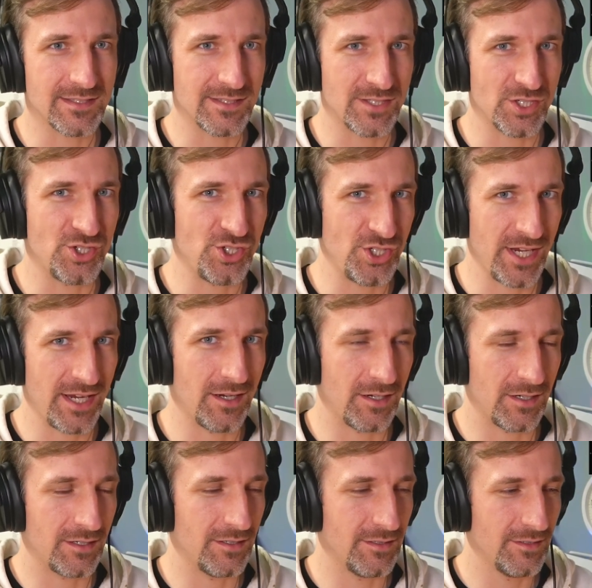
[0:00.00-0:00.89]
to
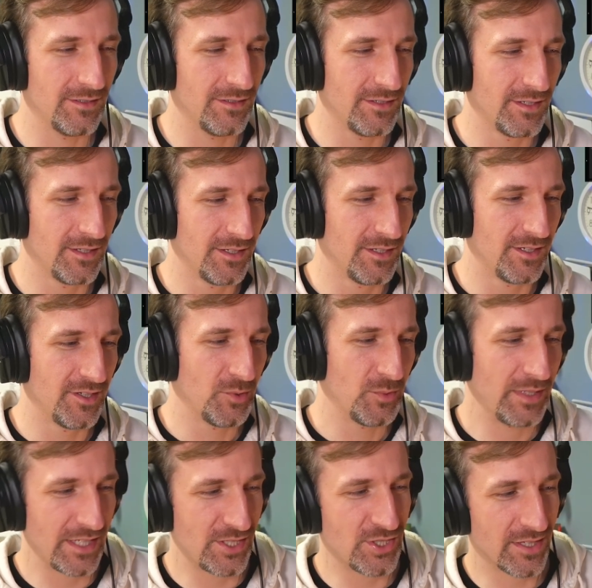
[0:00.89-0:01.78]
share
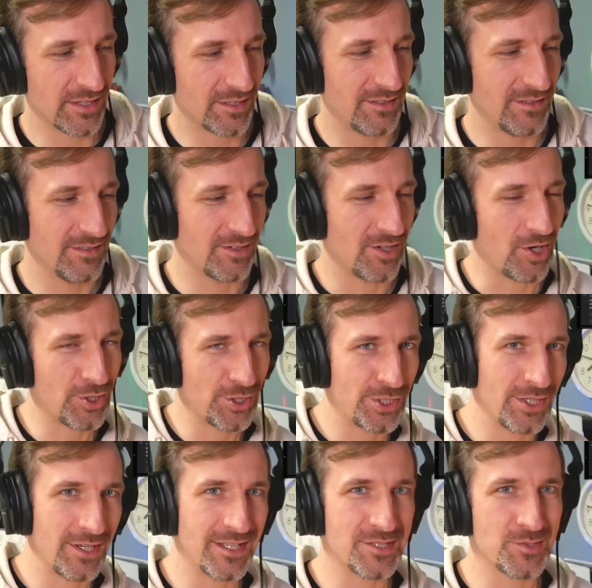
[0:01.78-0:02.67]
with each other our
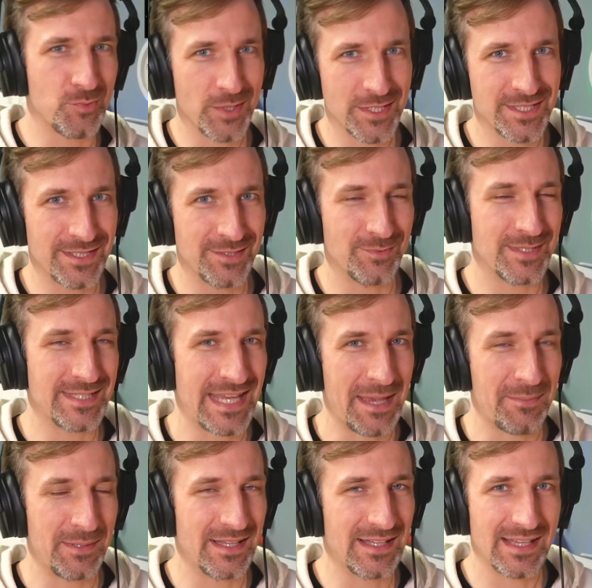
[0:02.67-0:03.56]
thoughts, what's what's
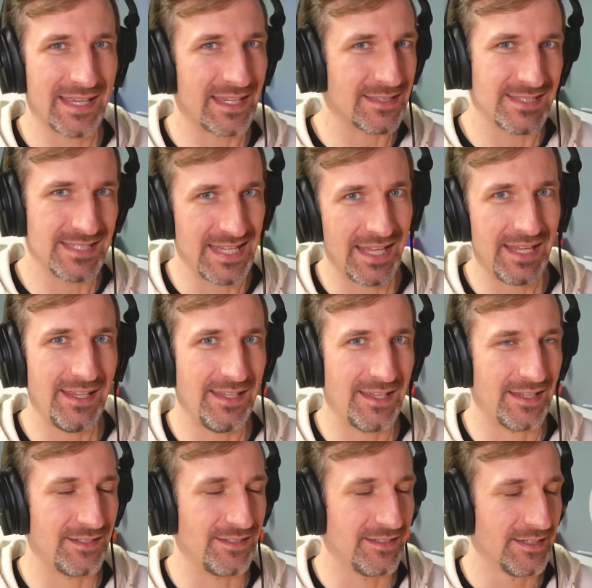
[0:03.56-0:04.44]
happened in the last day,
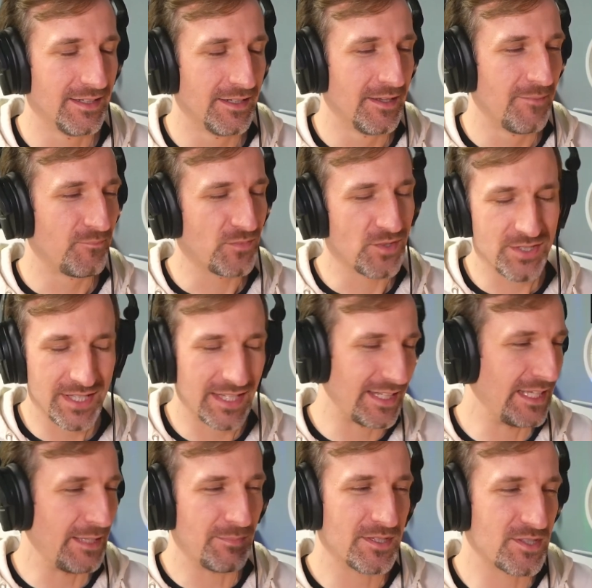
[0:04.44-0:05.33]
and just kind of
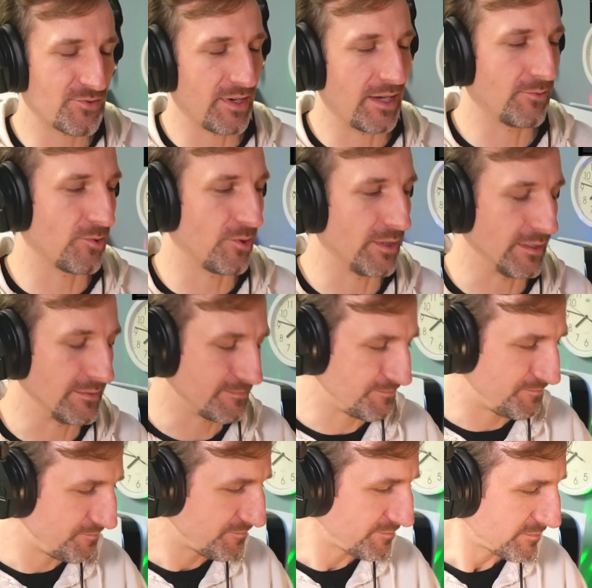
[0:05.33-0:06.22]
keep this train rolling.
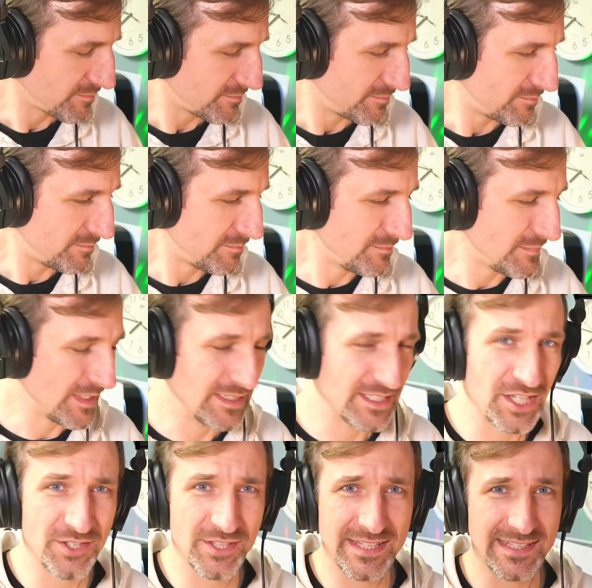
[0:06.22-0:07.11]
The
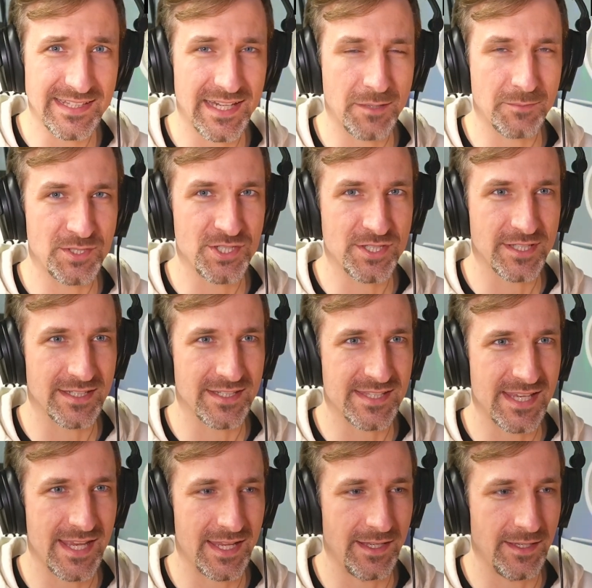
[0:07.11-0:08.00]
other thing that I was just going to
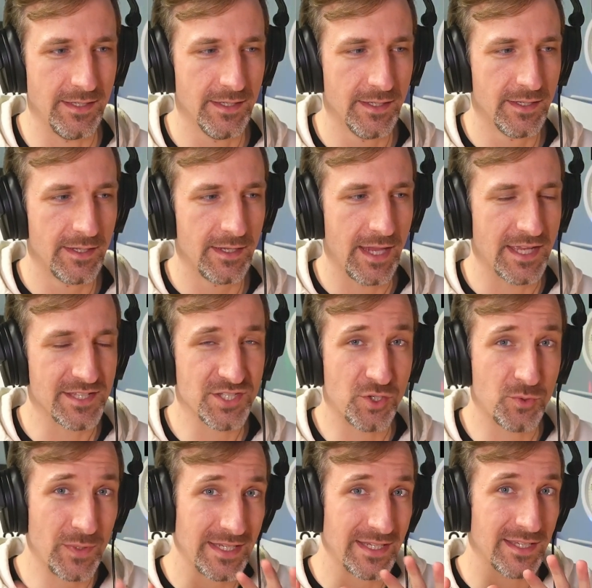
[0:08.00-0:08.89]
say as a
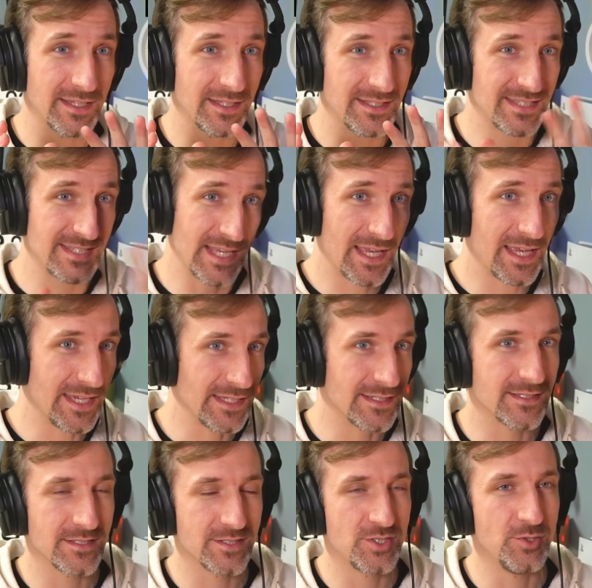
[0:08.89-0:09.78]
quick
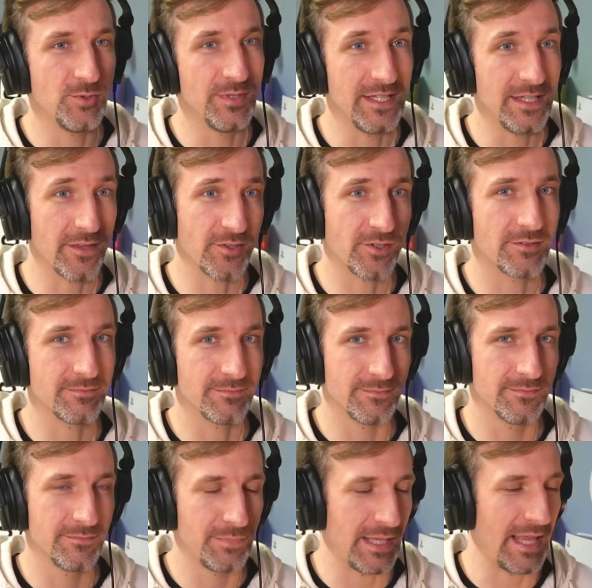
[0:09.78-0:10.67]
side to the other
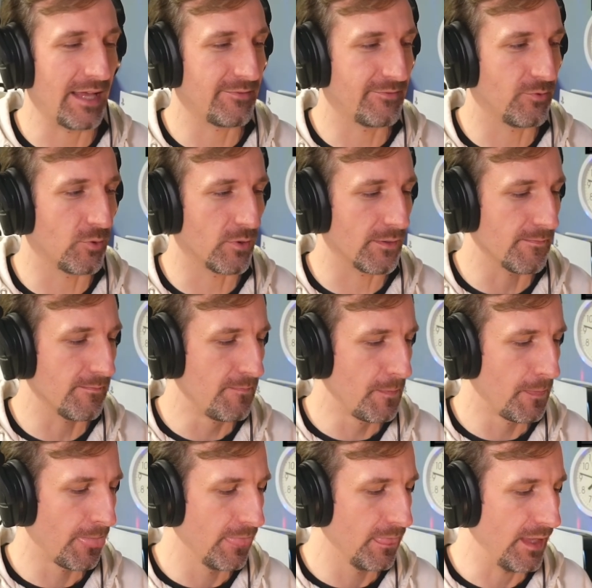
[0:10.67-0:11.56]
platform,
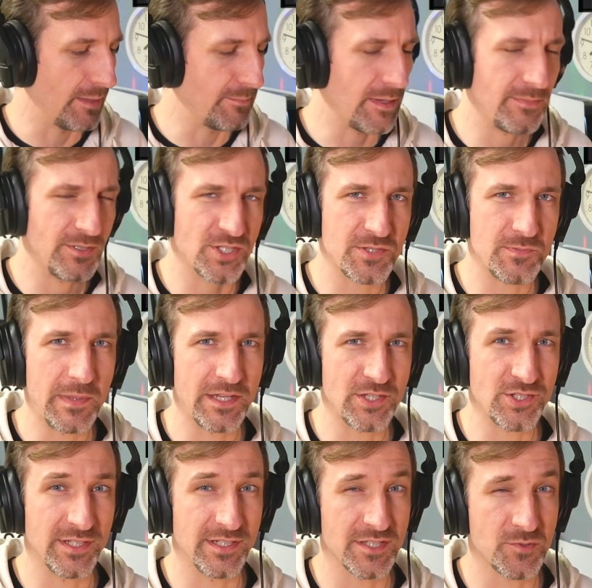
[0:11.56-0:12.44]
and maybe just
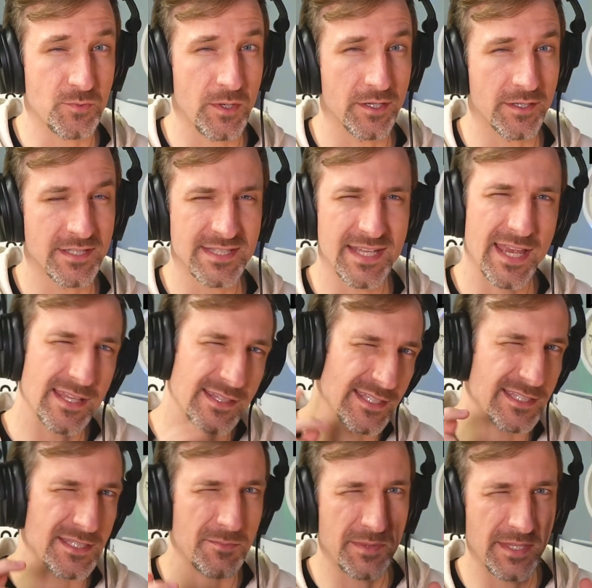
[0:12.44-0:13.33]
mention as well, because I had
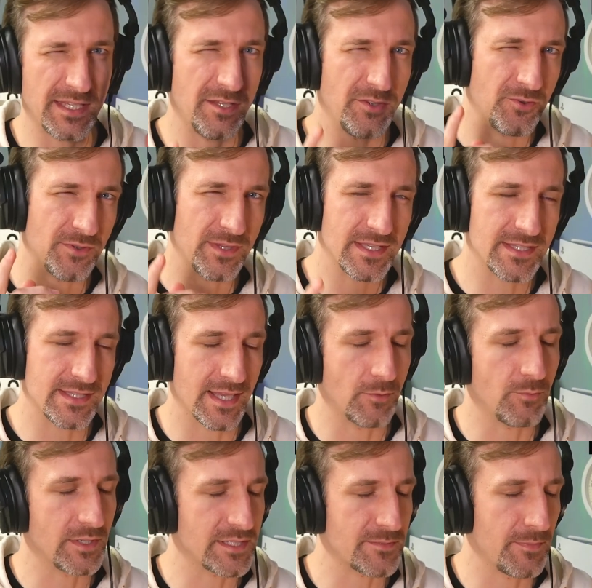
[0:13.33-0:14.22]
did some thinking through this,
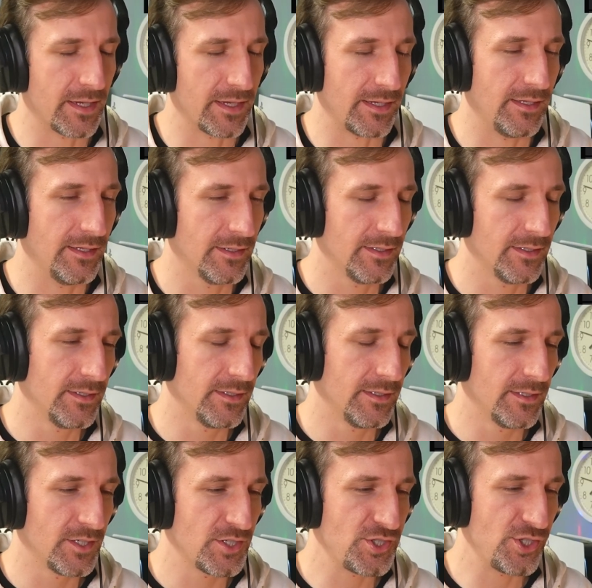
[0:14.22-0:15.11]
like what's my
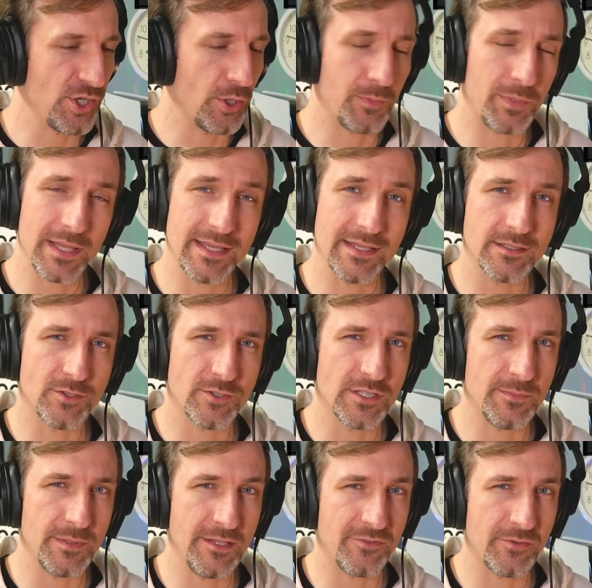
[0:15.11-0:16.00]
show plan going
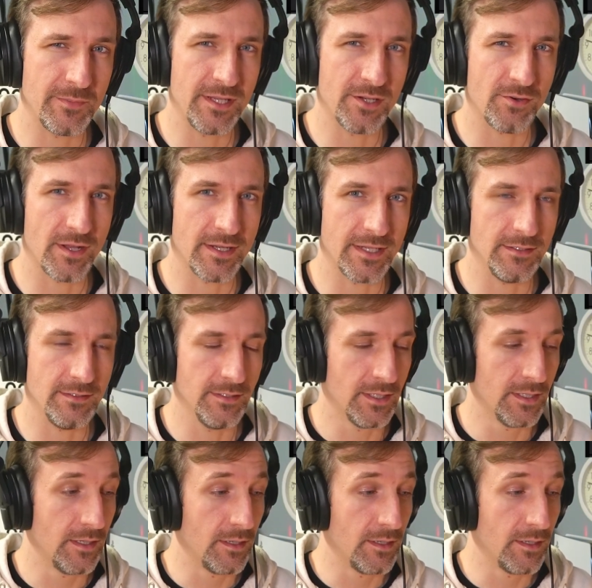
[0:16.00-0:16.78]
to be from here on in?